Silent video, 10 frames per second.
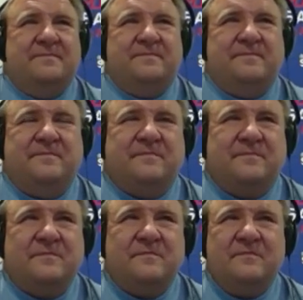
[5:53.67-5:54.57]

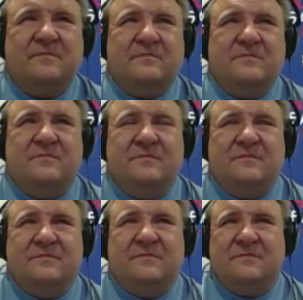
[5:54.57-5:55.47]

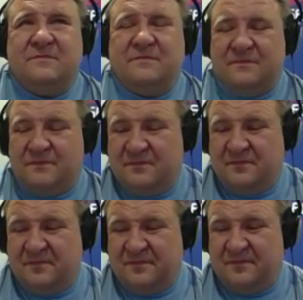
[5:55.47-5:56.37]

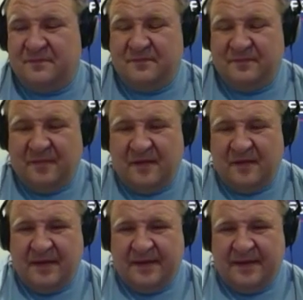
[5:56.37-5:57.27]

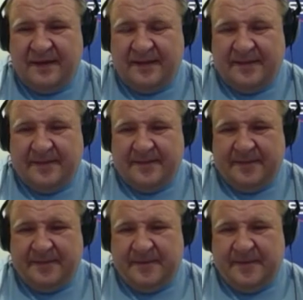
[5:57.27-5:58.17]

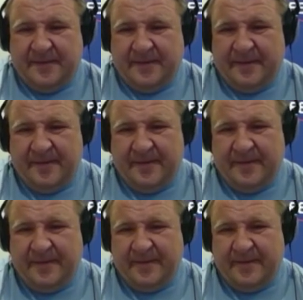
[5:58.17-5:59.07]

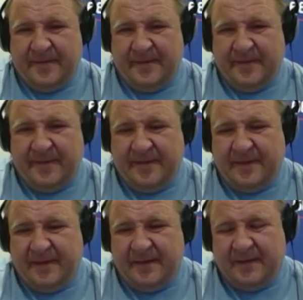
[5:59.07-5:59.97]

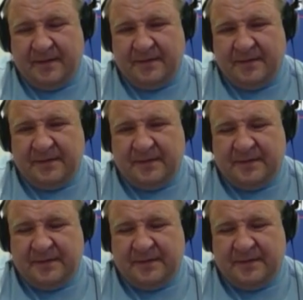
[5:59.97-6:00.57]
(silent)